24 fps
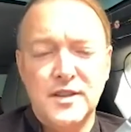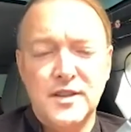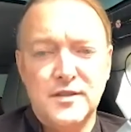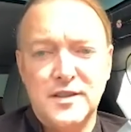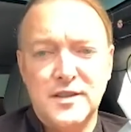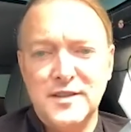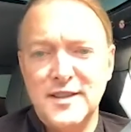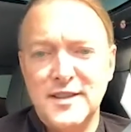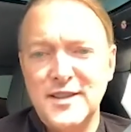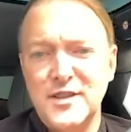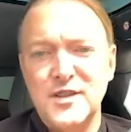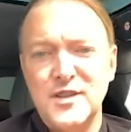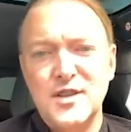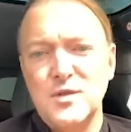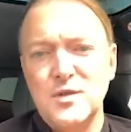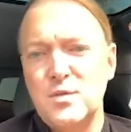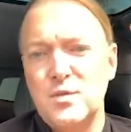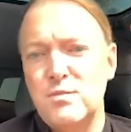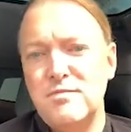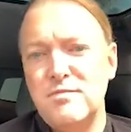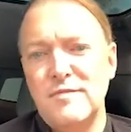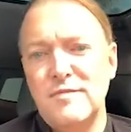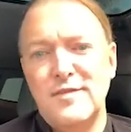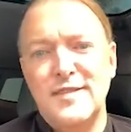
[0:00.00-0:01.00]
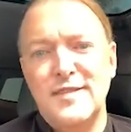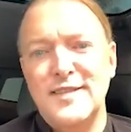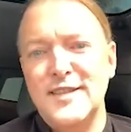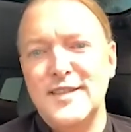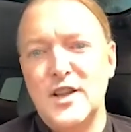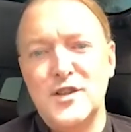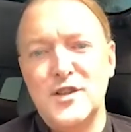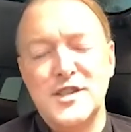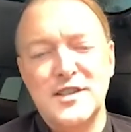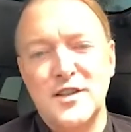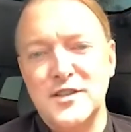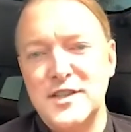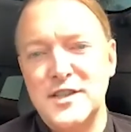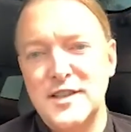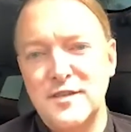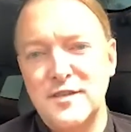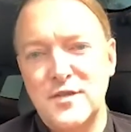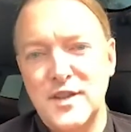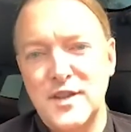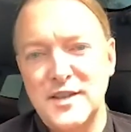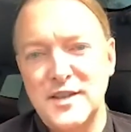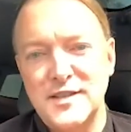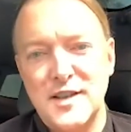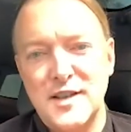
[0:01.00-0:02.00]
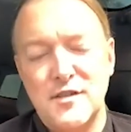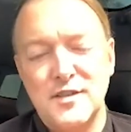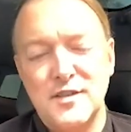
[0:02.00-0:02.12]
You can do lots and lots of different things.